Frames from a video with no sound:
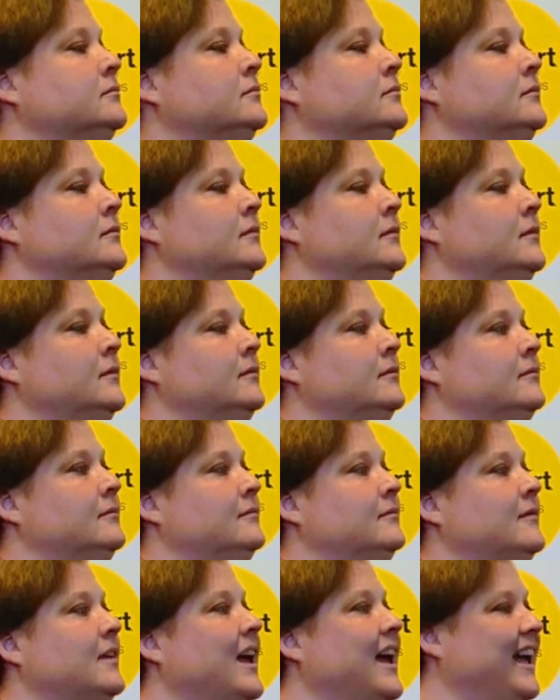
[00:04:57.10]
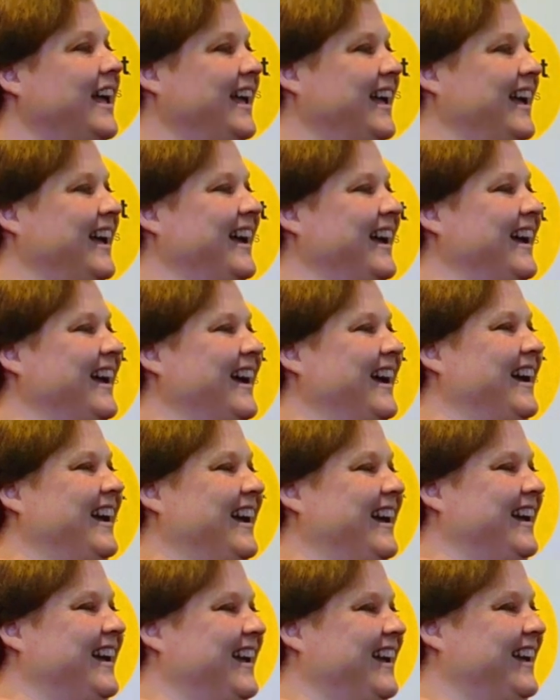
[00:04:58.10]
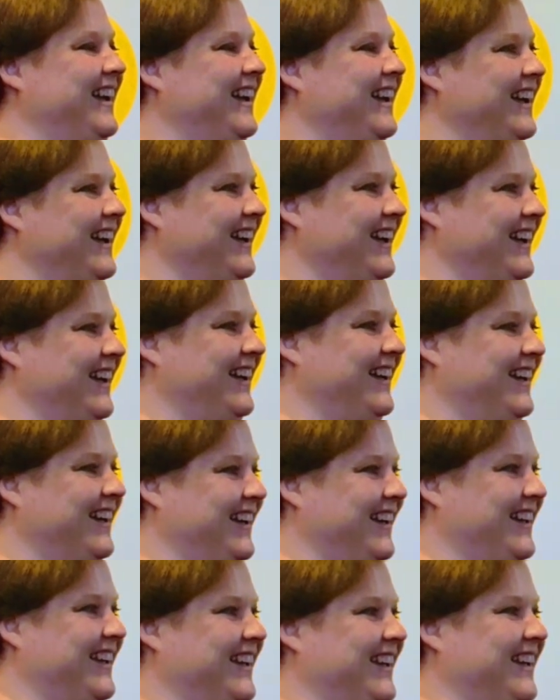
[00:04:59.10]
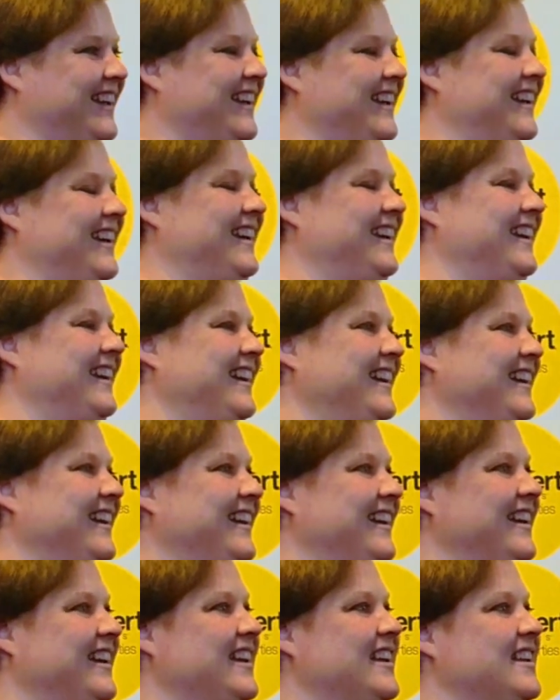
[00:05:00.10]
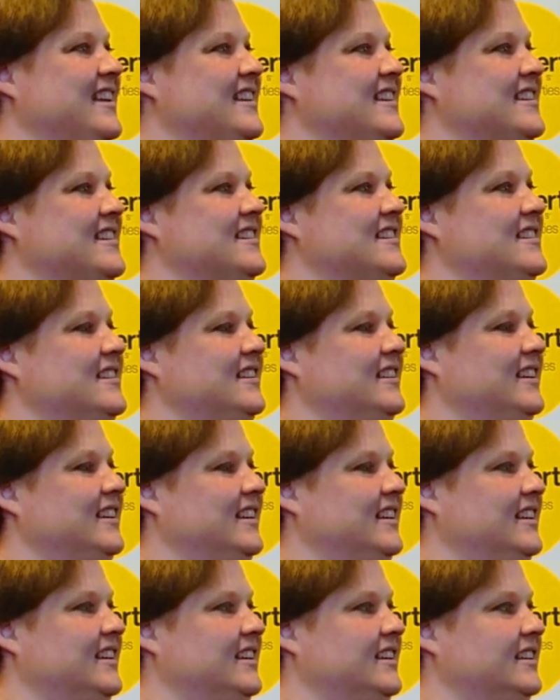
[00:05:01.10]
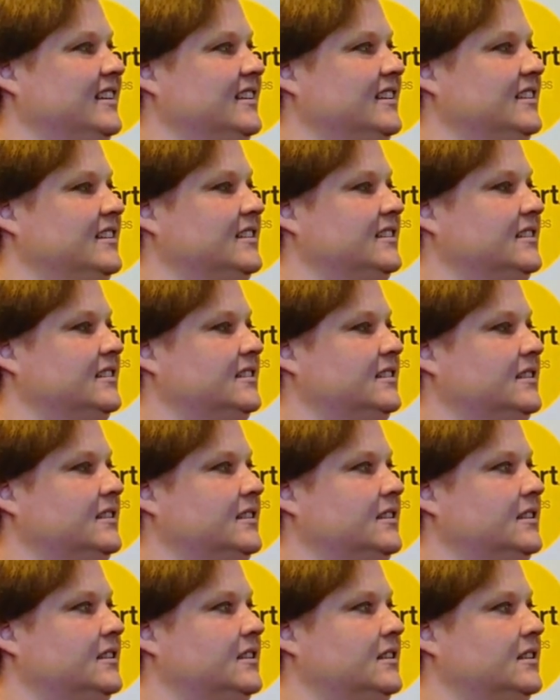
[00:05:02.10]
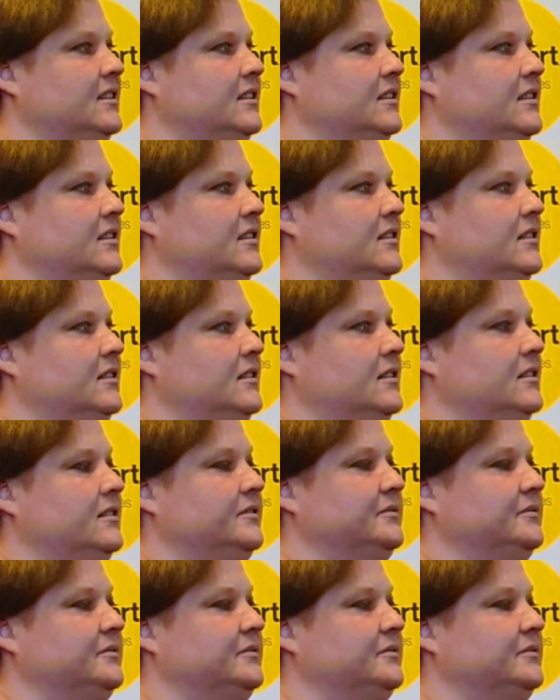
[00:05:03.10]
(silent)